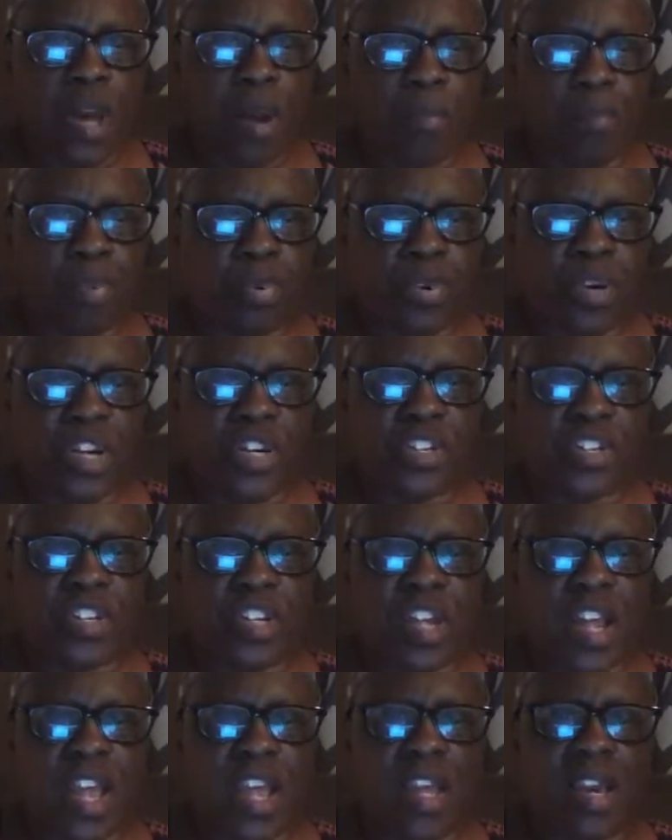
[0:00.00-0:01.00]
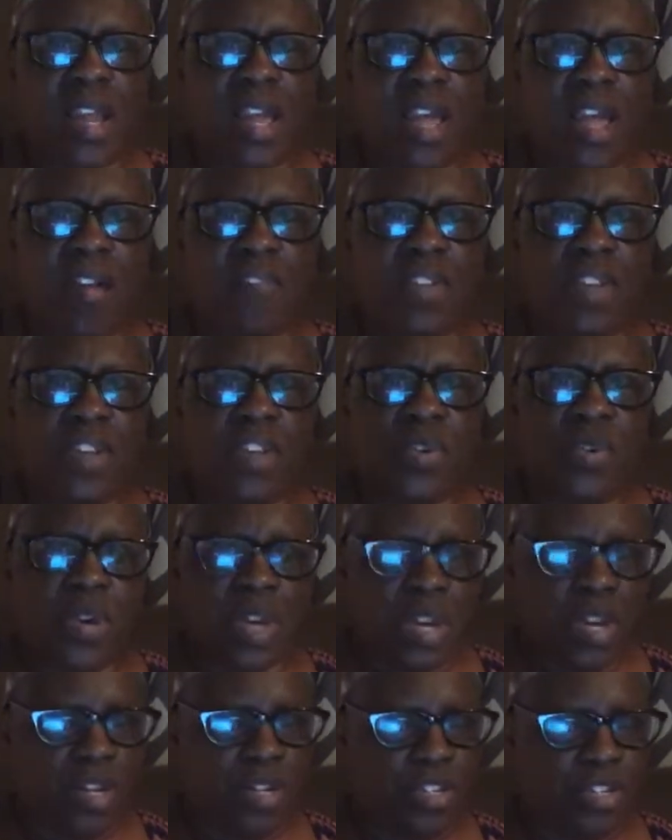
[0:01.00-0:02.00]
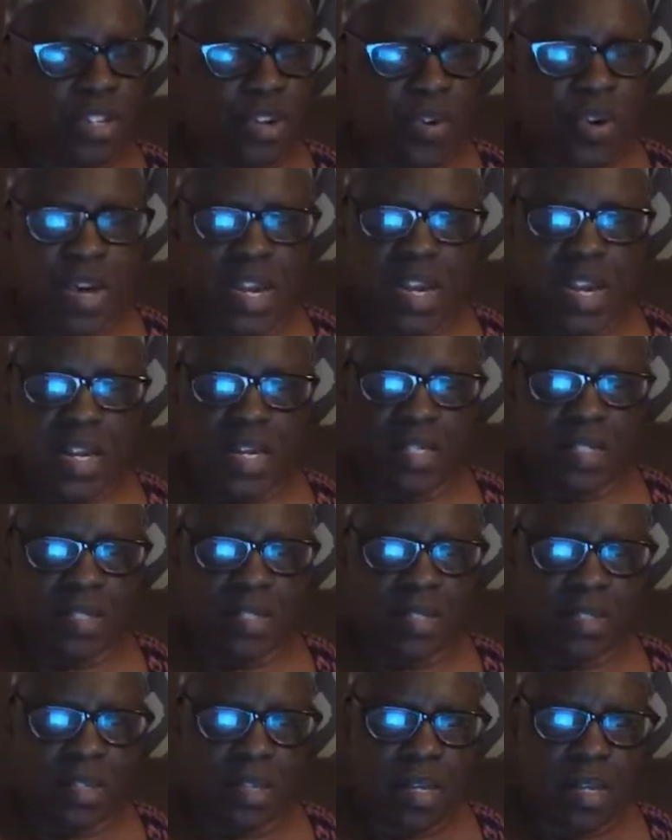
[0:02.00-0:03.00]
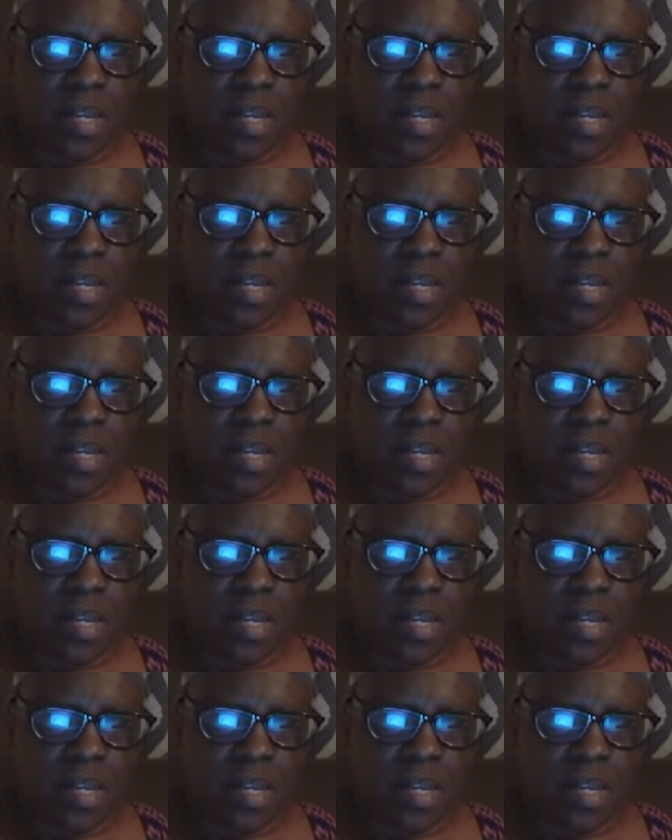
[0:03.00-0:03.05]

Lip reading: appreciate having you here join us